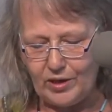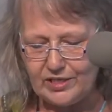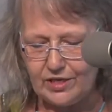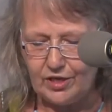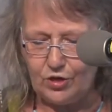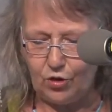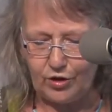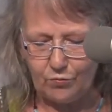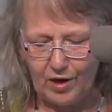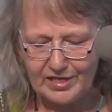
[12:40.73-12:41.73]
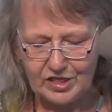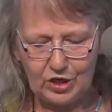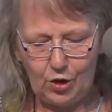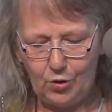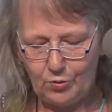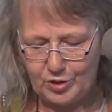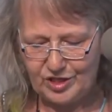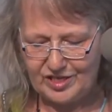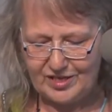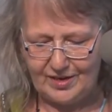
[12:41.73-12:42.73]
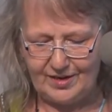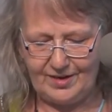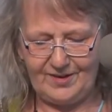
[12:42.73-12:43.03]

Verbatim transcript: Going to the northwest coast.